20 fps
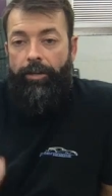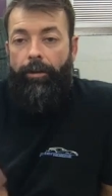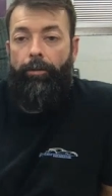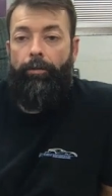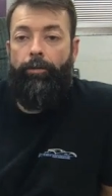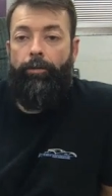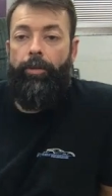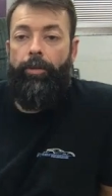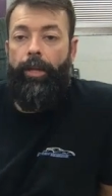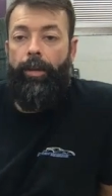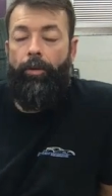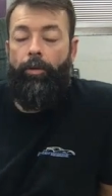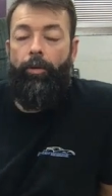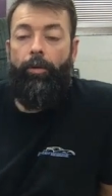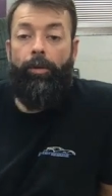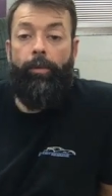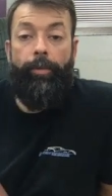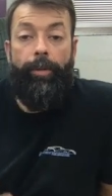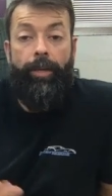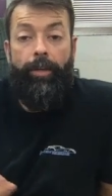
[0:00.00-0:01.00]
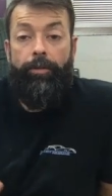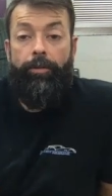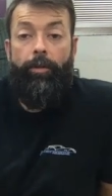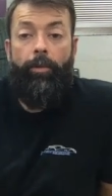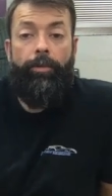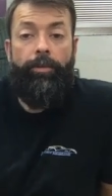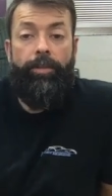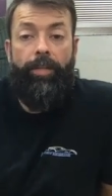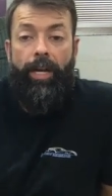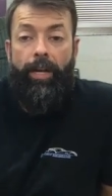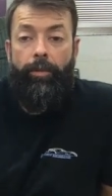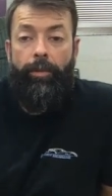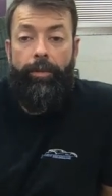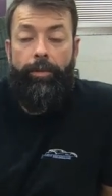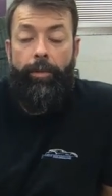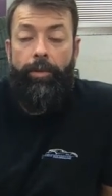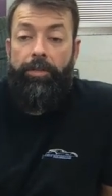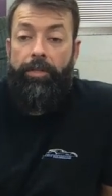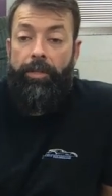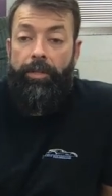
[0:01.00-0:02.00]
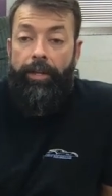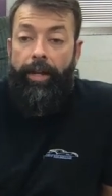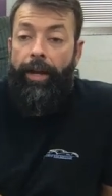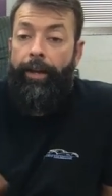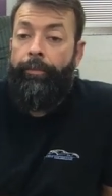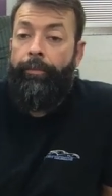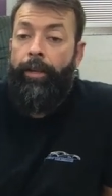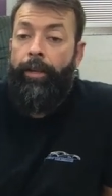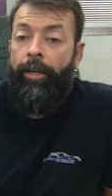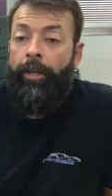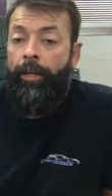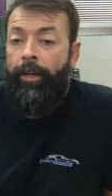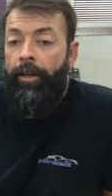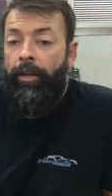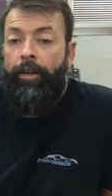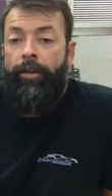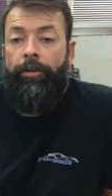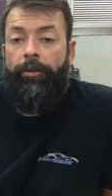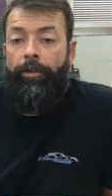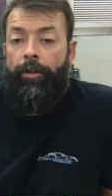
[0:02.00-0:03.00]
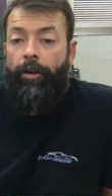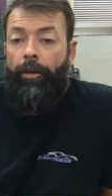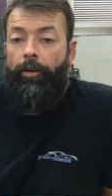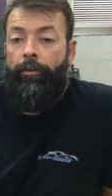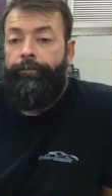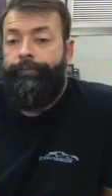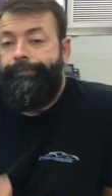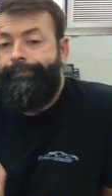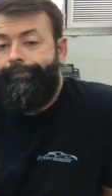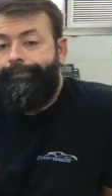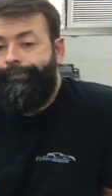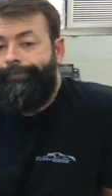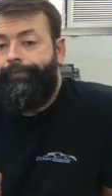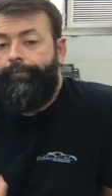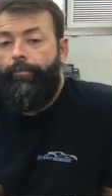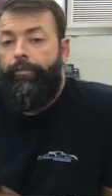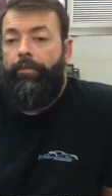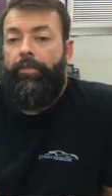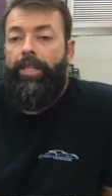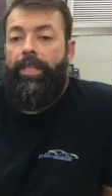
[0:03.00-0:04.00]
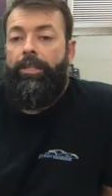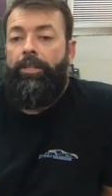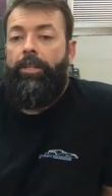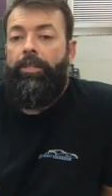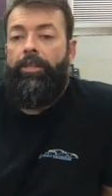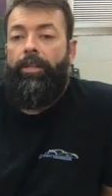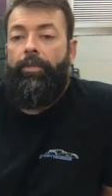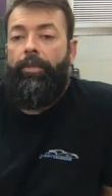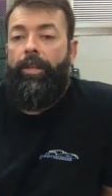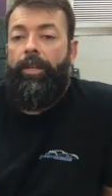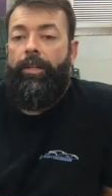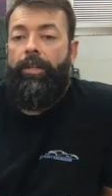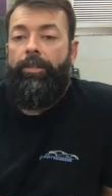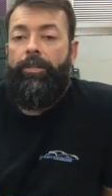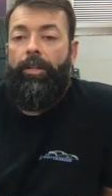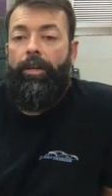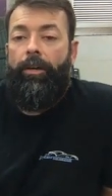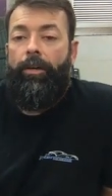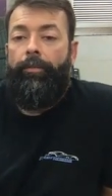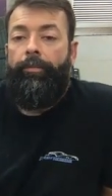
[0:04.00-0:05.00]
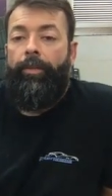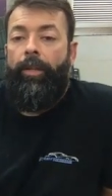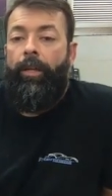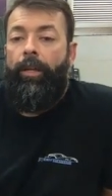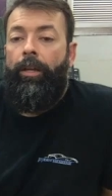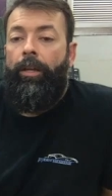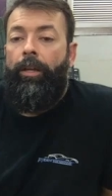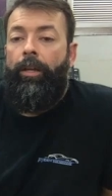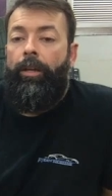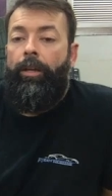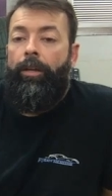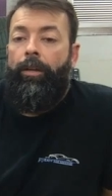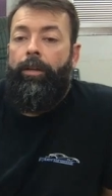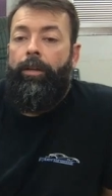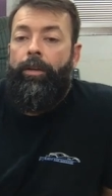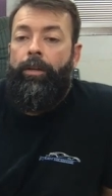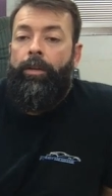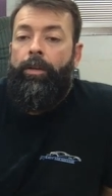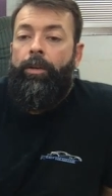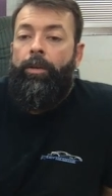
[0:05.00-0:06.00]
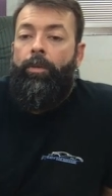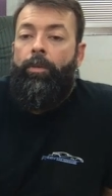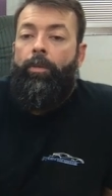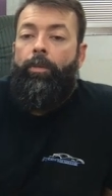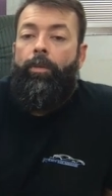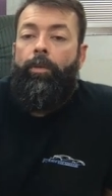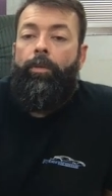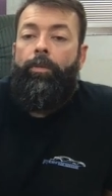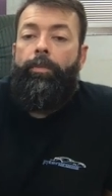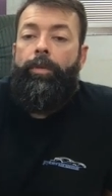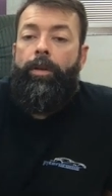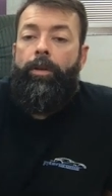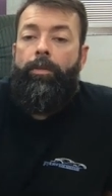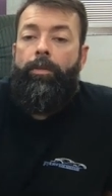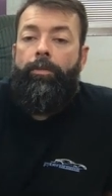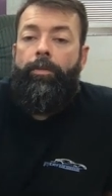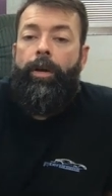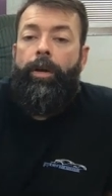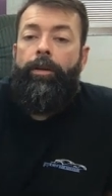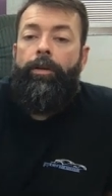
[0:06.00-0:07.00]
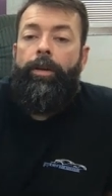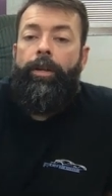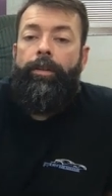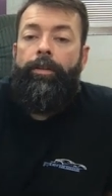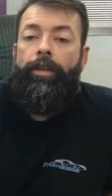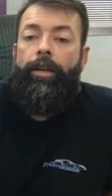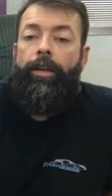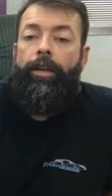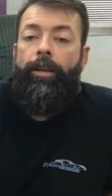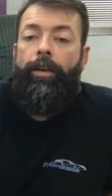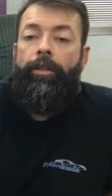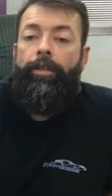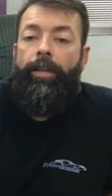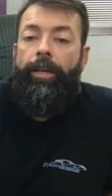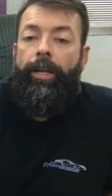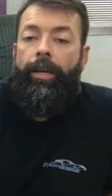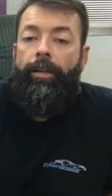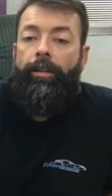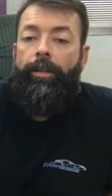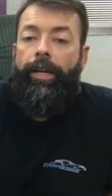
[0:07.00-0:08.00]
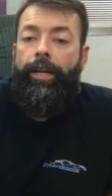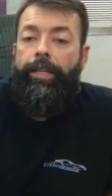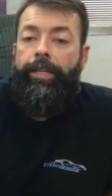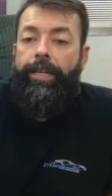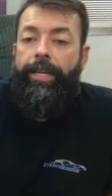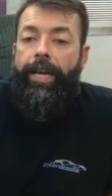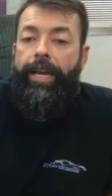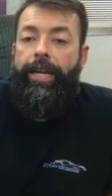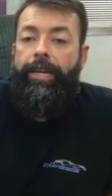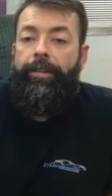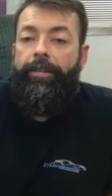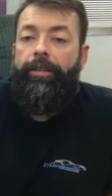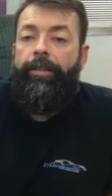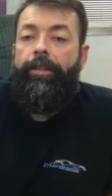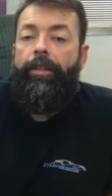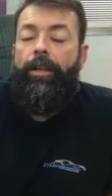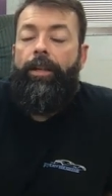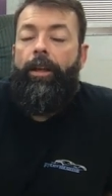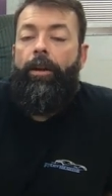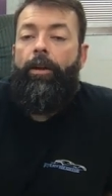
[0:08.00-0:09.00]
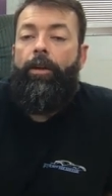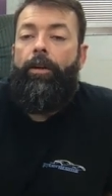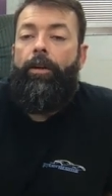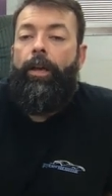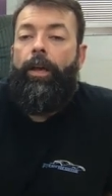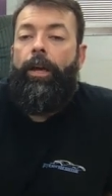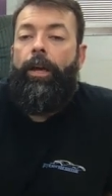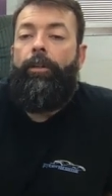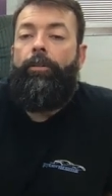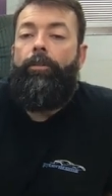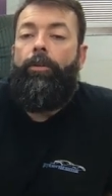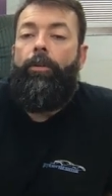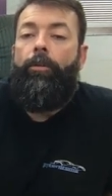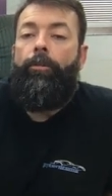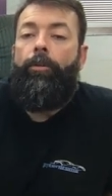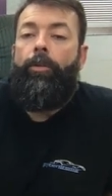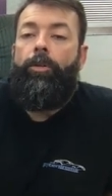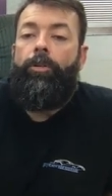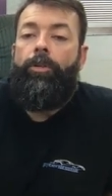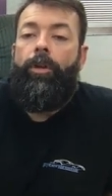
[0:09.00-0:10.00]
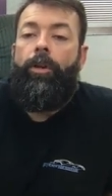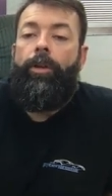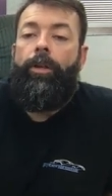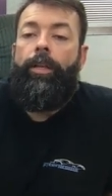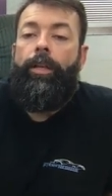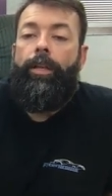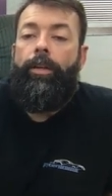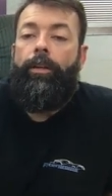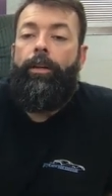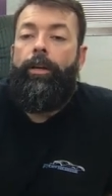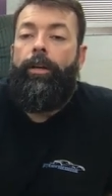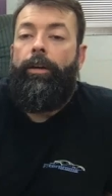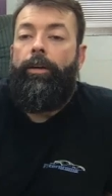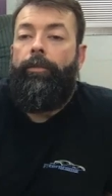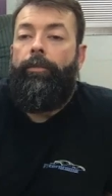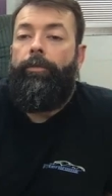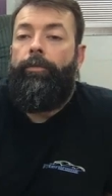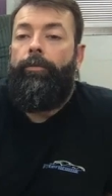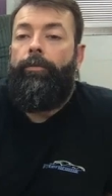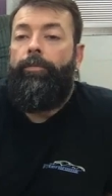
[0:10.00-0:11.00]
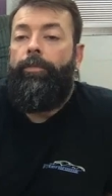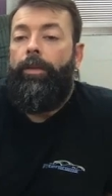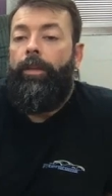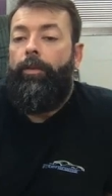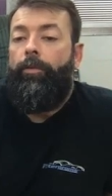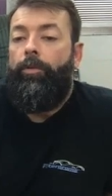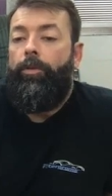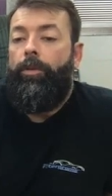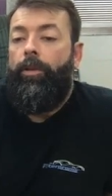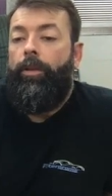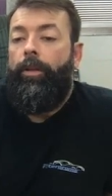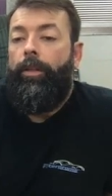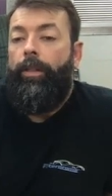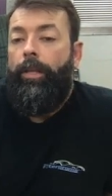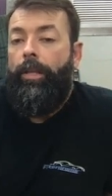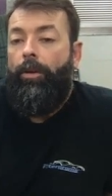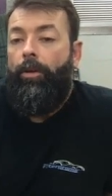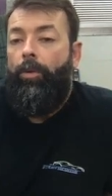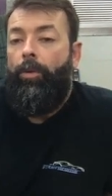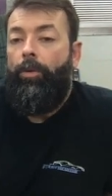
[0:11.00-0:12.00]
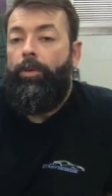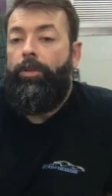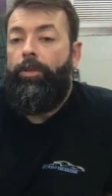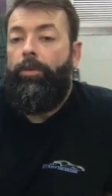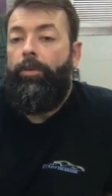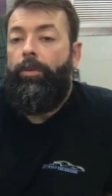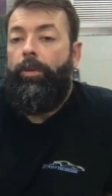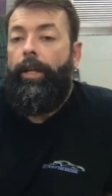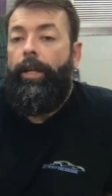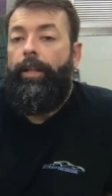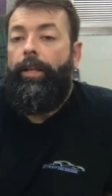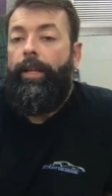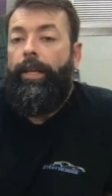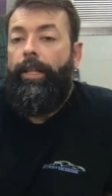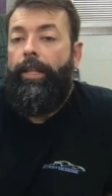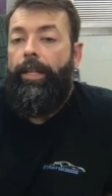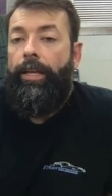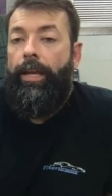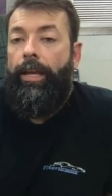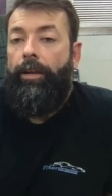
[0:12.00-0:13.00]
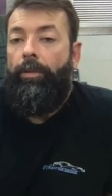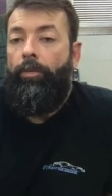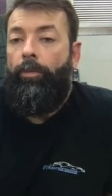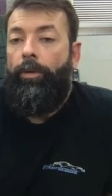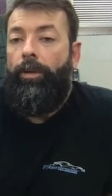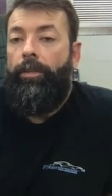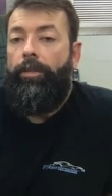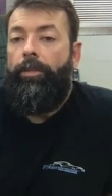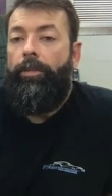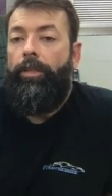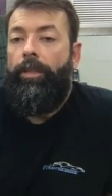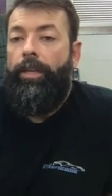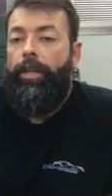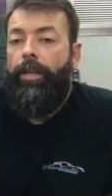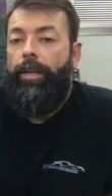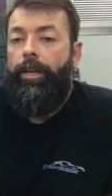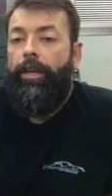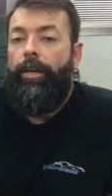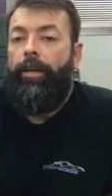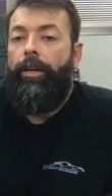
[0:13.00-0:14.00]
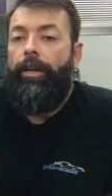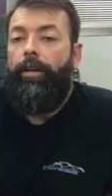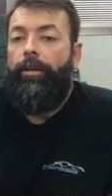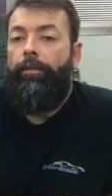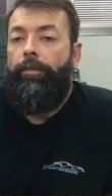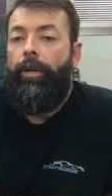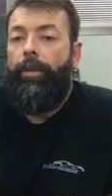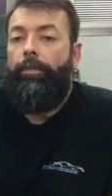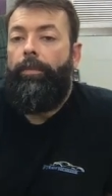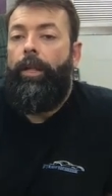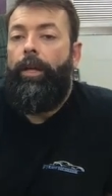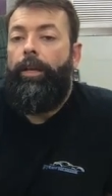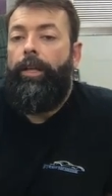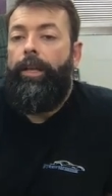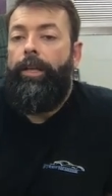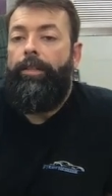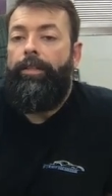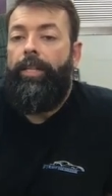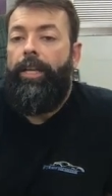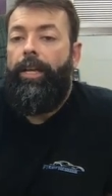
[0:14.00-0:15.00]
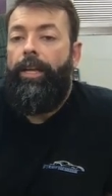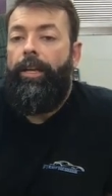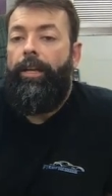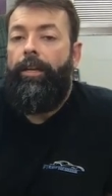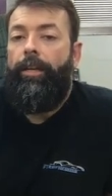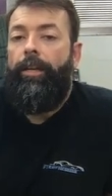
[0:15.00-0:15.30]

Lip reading: through the intercooler because you're going sideways most of the time. So just something to consider. What would be your modern intake on the L88? All right, I don't know if we're talking the old school L88 with the big block intake.